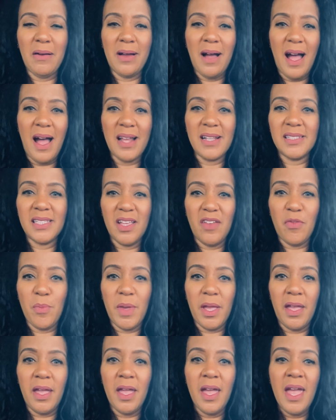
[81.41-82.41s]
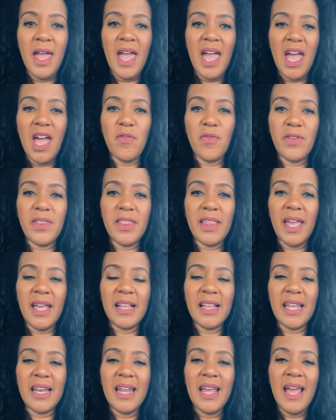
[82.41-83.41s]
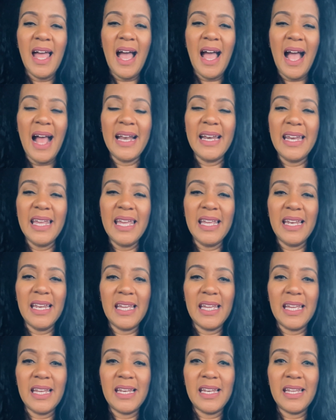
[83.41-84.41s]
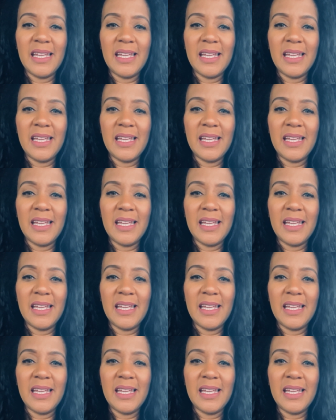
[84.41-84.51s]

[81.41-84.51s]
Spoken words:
God has given me everything that I needed.